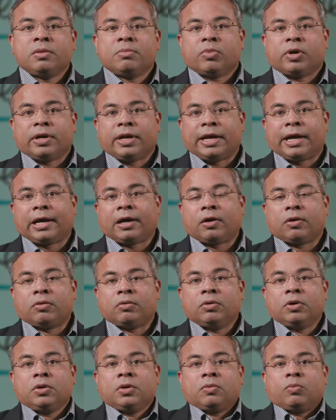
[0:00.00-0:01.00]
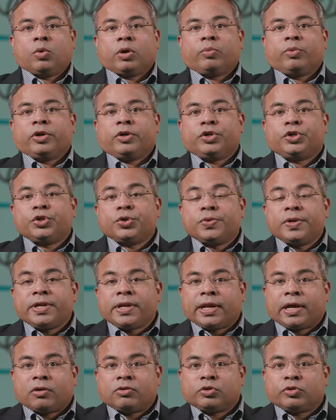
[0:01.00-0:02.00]
But now, what we're doing
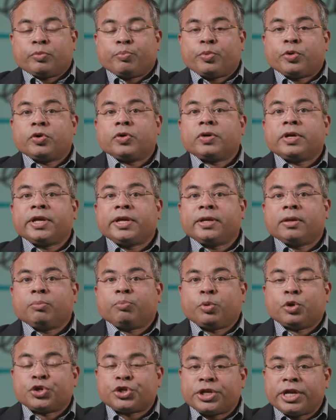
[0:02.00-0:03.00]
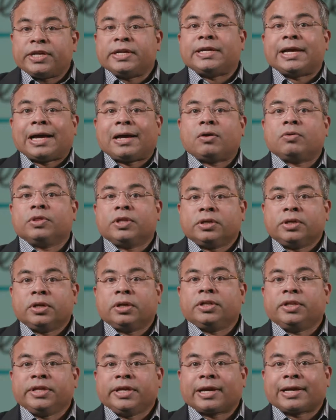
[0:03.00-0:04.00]
now is we're pushing down
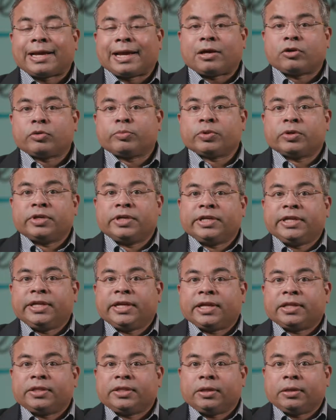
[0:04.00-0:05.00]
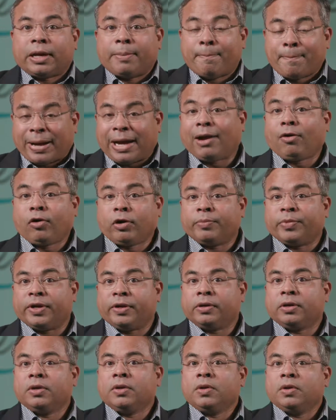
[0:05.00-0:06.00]
the accountability and the
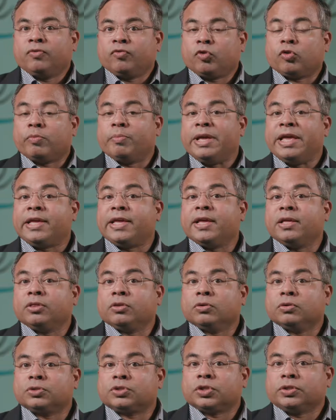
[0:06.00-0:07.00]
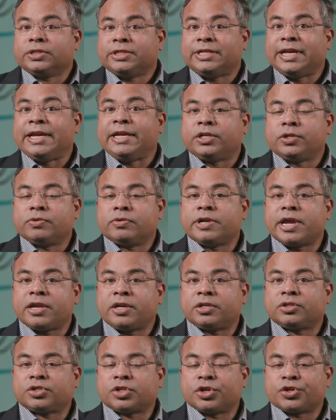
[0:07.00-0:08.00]
empowerment for making those day-to-day
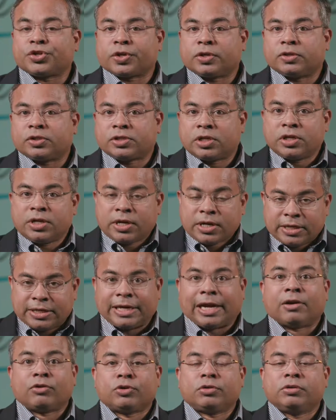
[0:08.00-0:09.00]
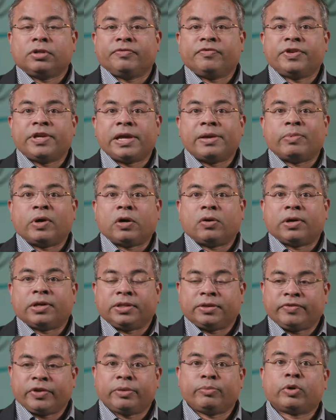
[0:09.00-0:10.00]
decisions down to the VMO, and
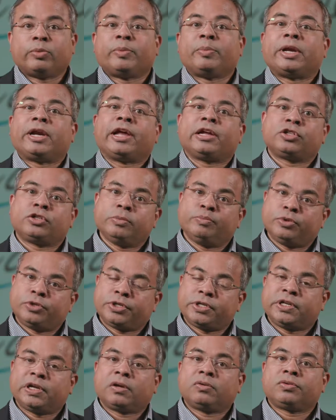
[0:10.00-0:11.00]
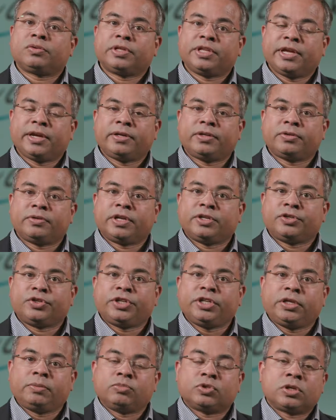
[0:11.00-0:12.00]
the VMO might actually push it down to the end-to-end
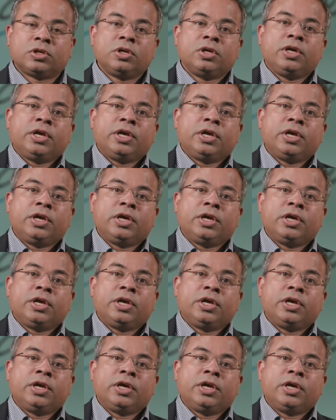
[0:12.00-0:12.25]
teams.